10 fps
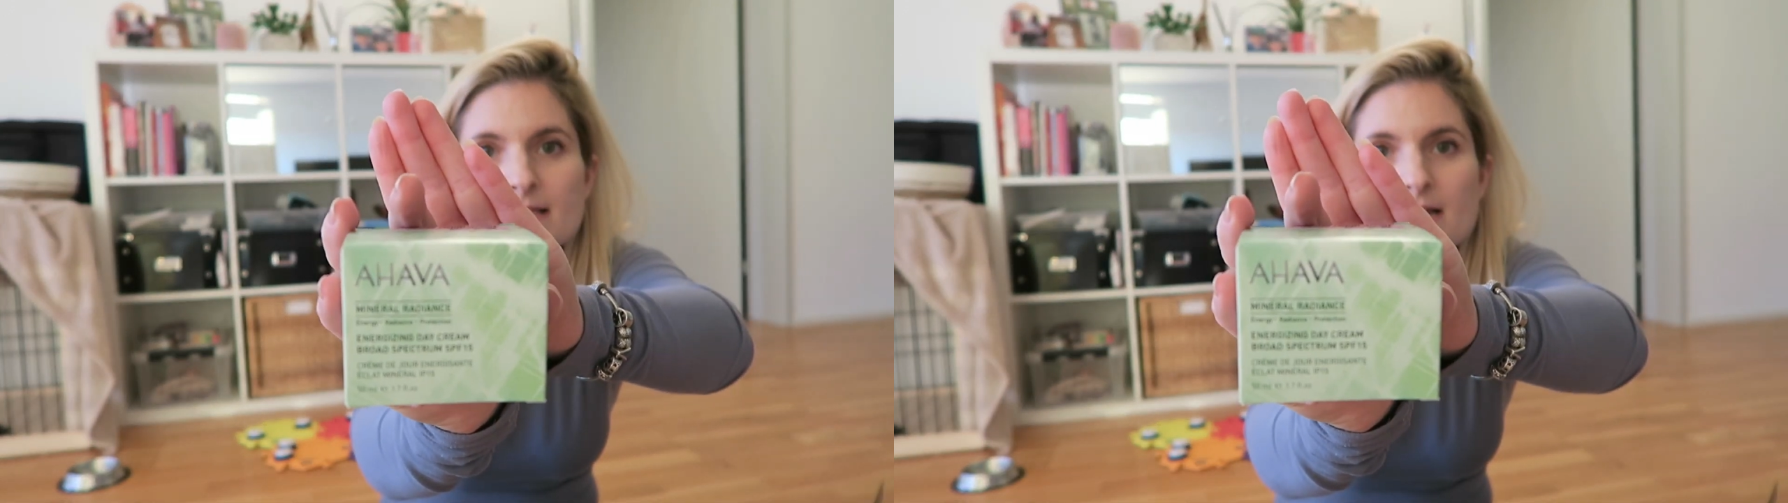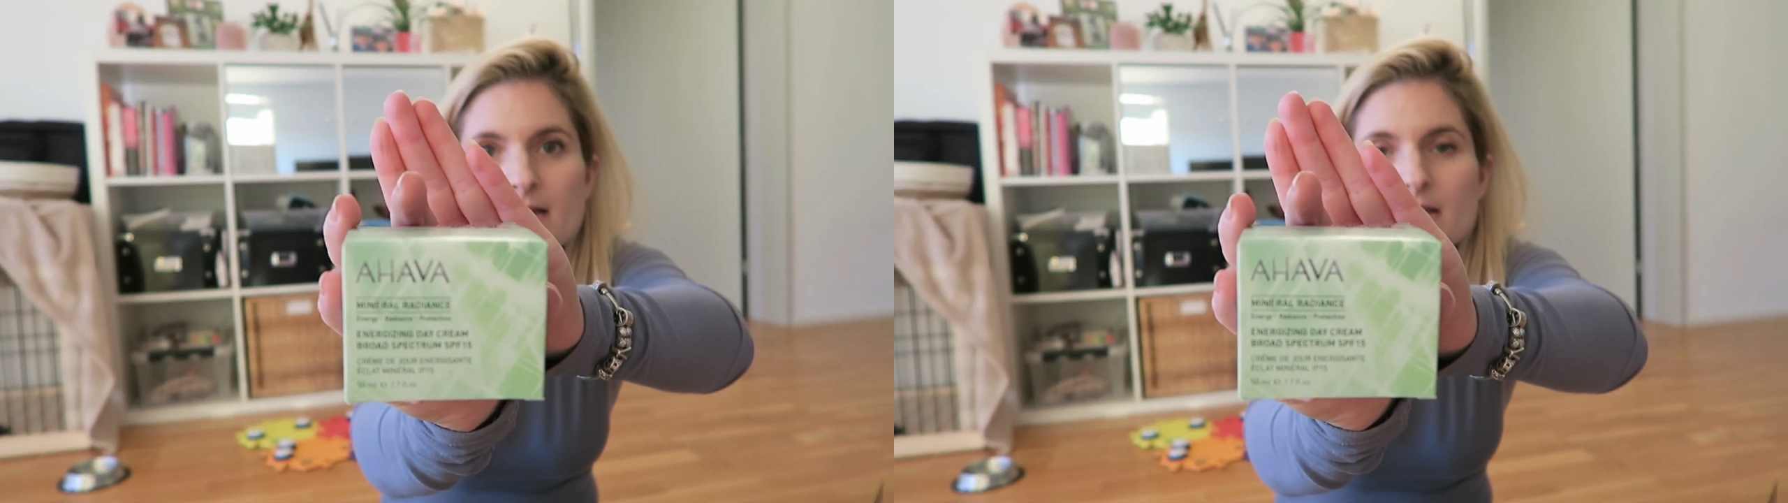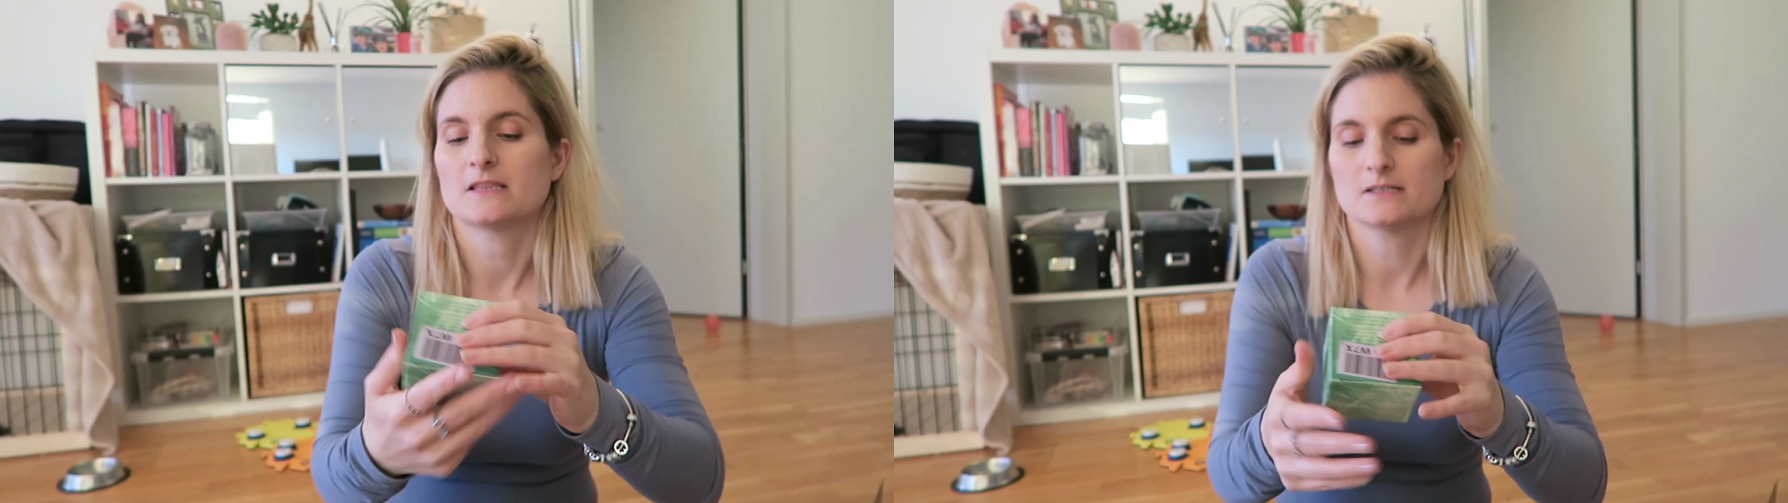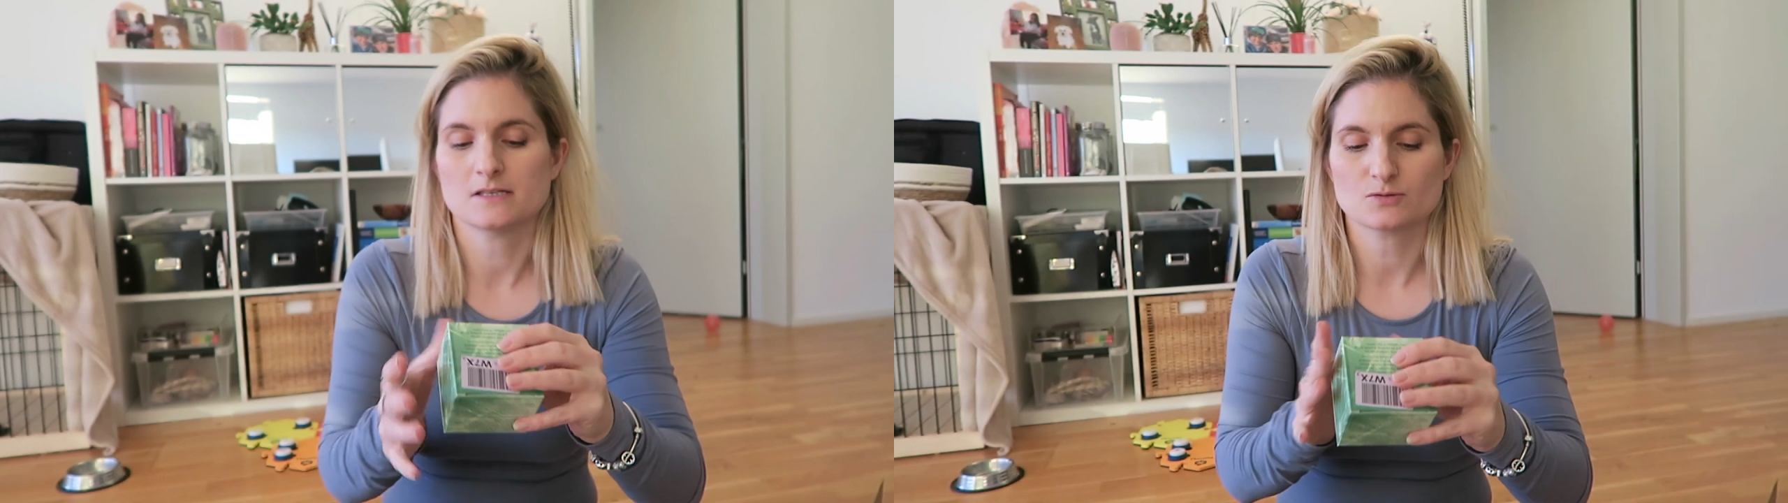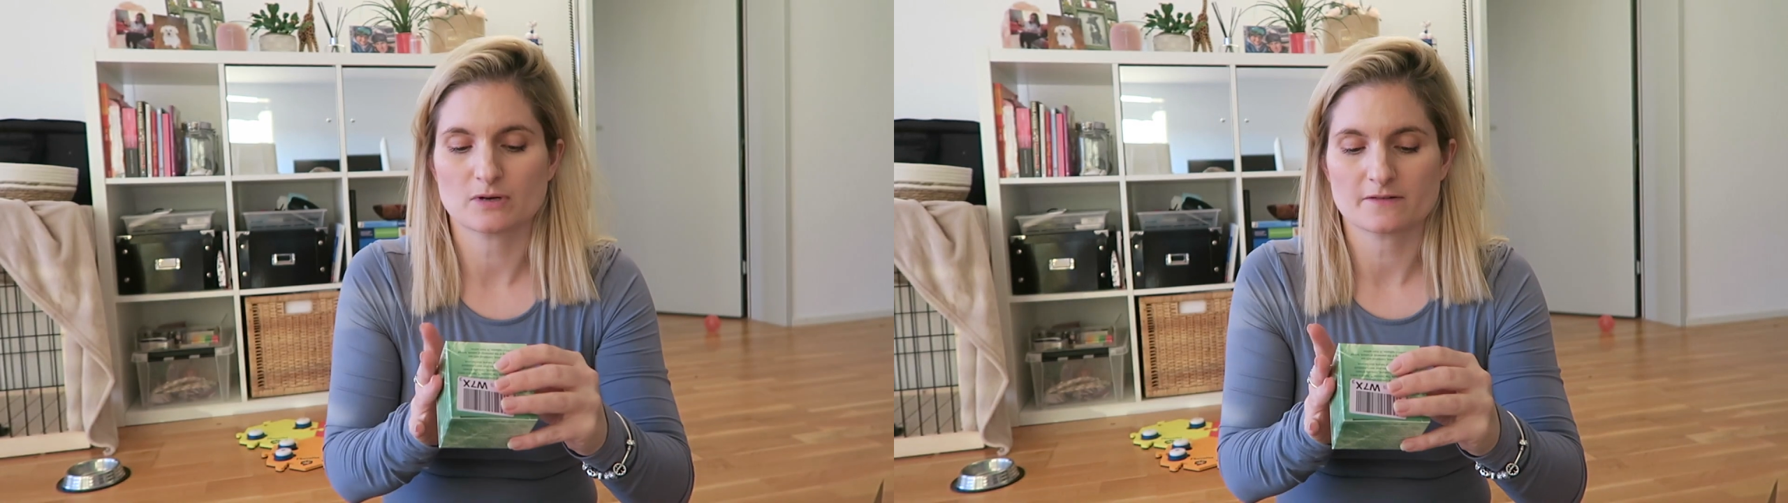that. This
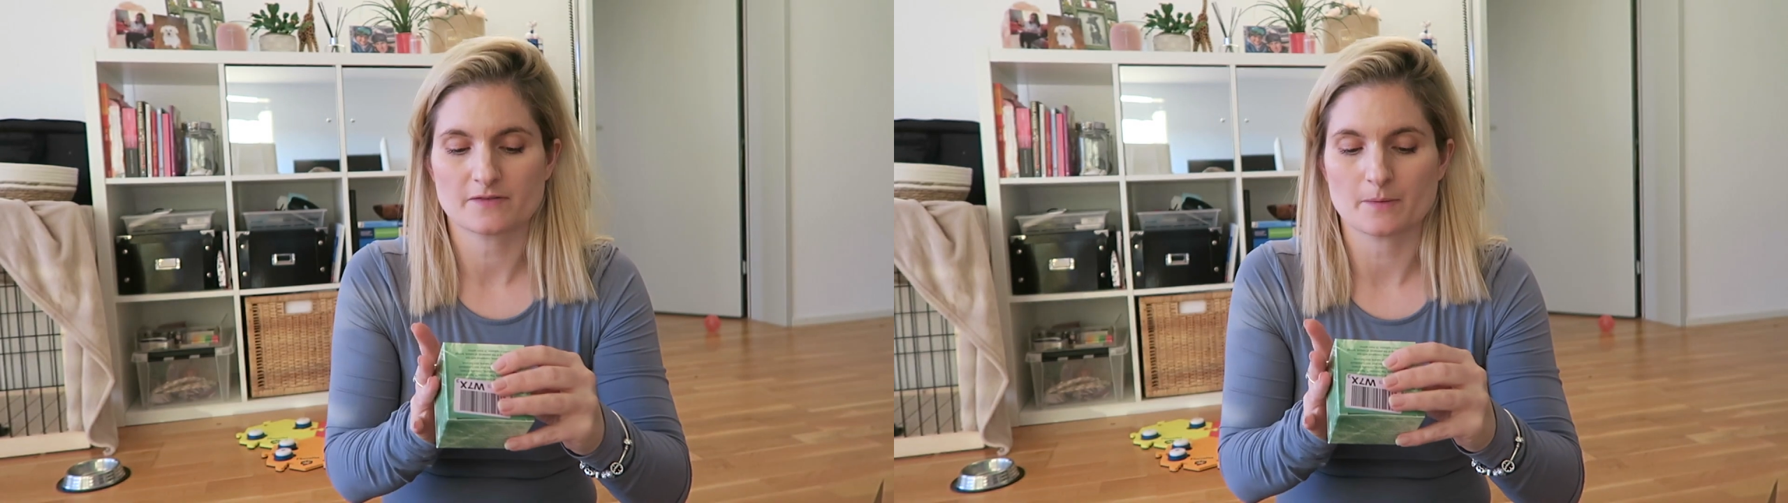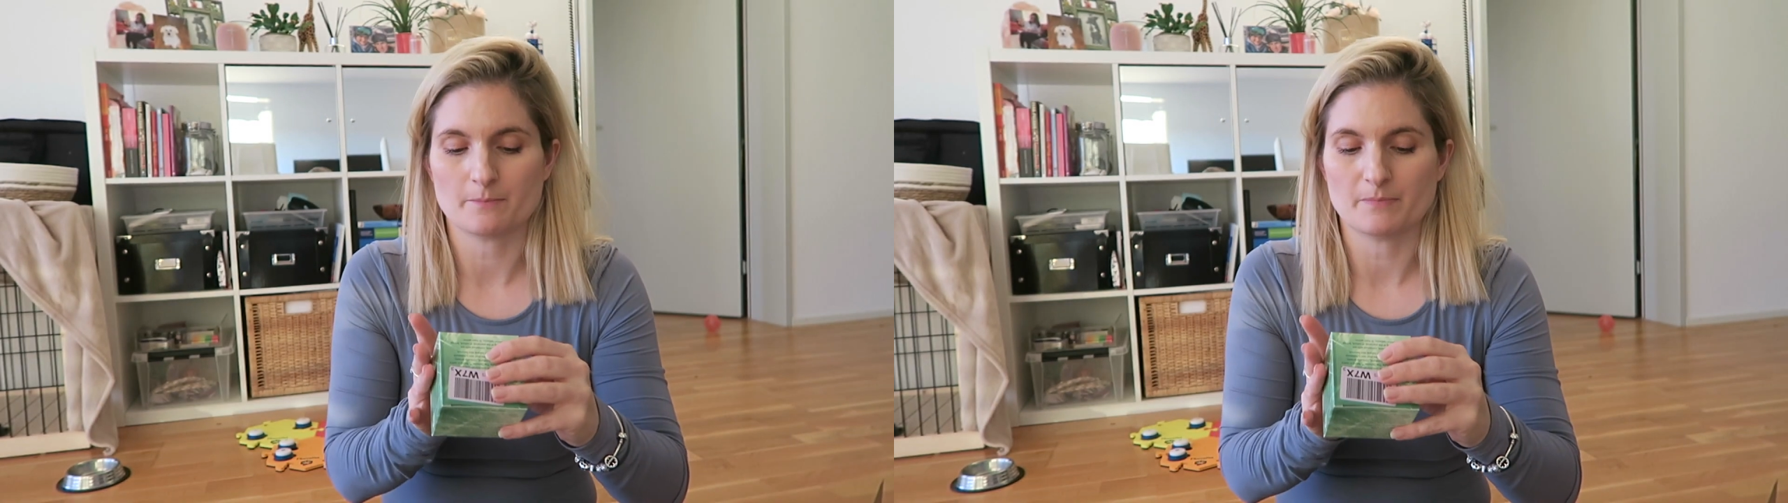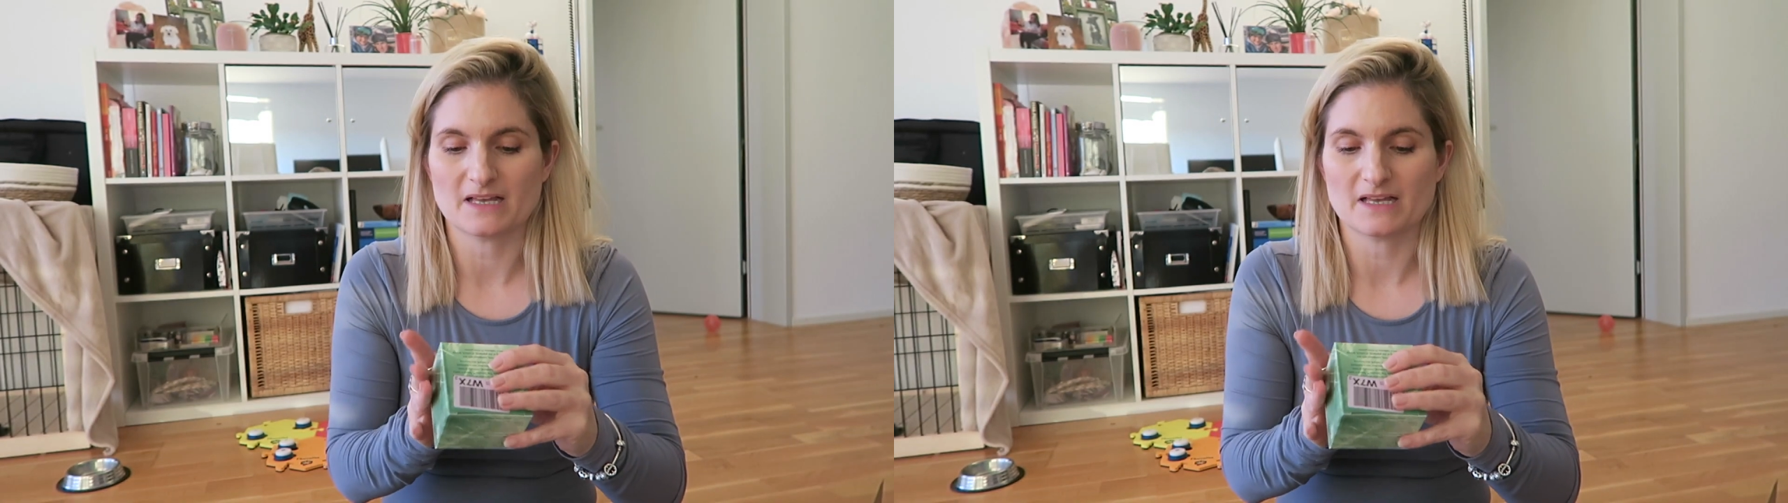is one of the